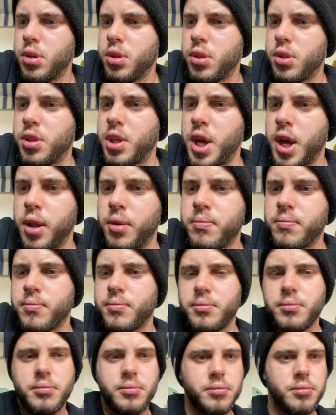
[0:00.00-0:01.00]
Then,
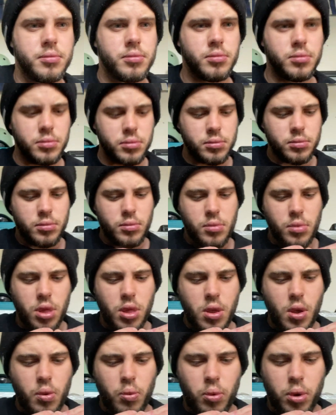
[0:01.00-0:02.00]

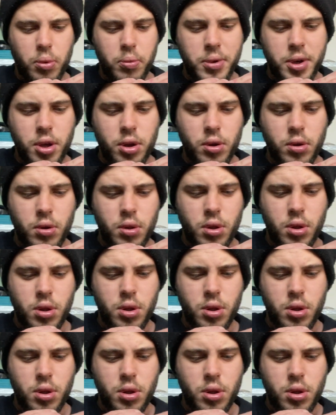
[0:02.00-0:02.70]
what we do